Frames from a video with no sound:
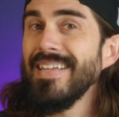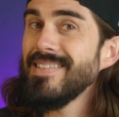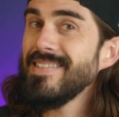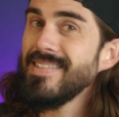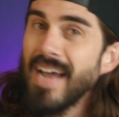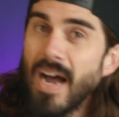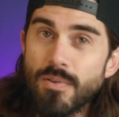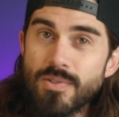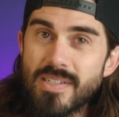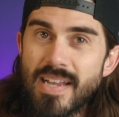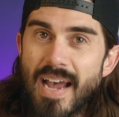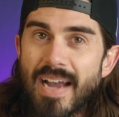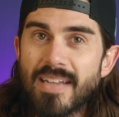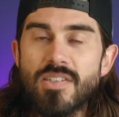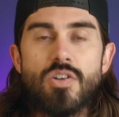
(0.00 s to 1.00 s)
It sounds
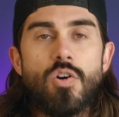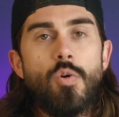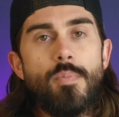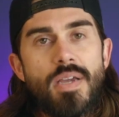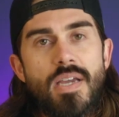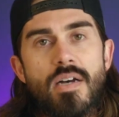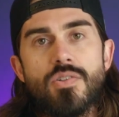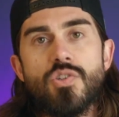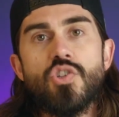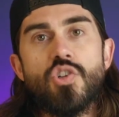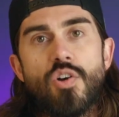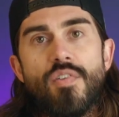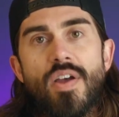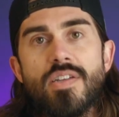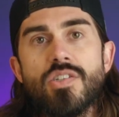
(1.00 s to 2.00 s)
tactical because
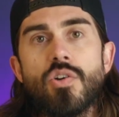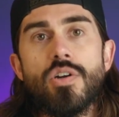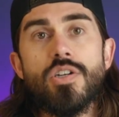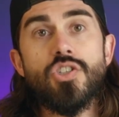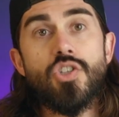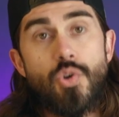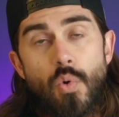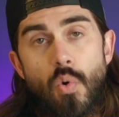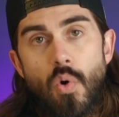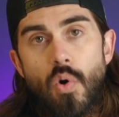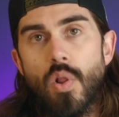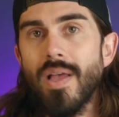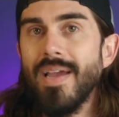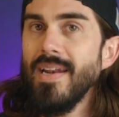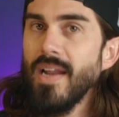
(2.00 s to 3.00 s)
surveys are a
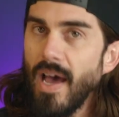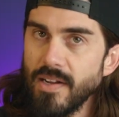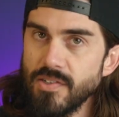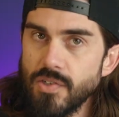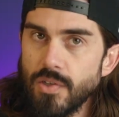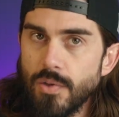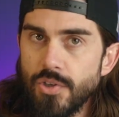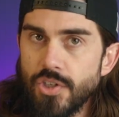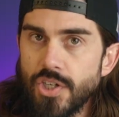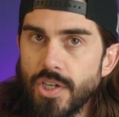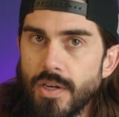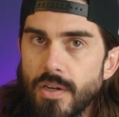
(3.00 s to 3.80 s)
tool and not a solution.